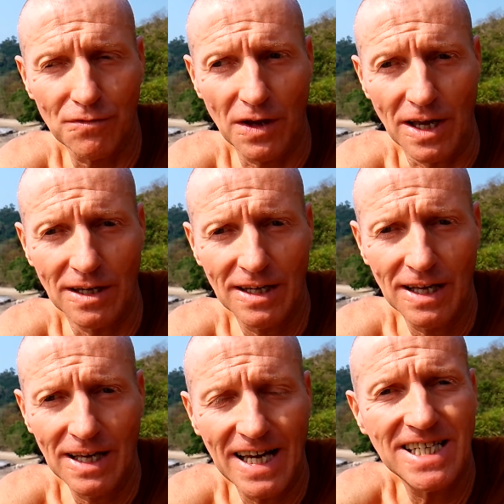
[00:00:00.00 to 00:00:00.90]
It is
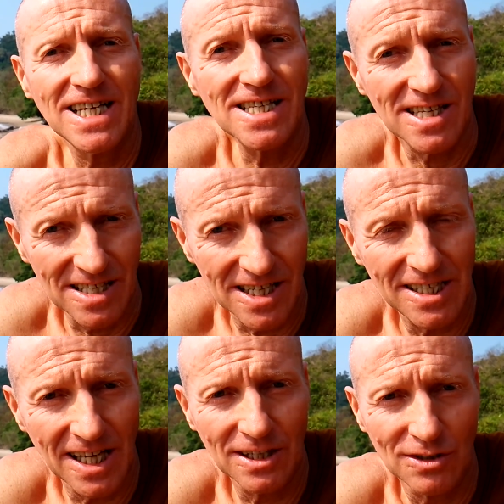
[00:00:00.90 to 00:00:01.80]
sitting
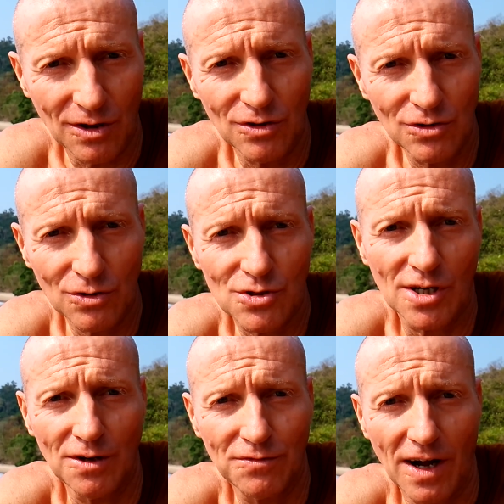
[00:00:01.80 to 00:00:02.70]
on your sofa
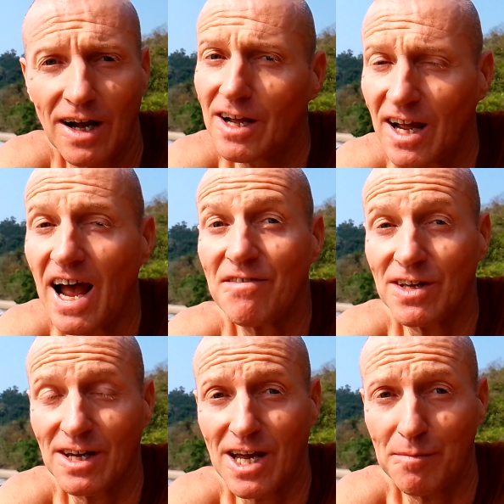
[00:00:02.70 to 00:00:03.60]
having a cup of
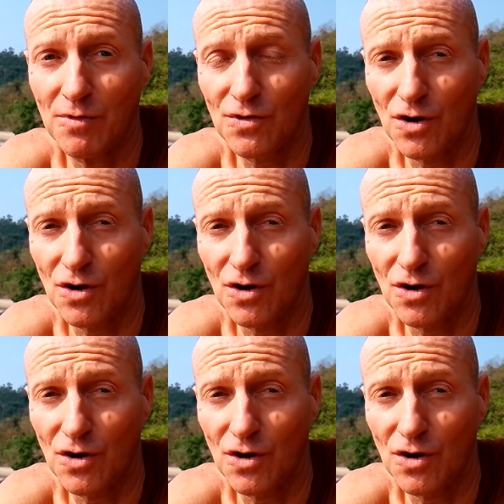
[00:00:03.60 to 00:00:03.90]
coffee.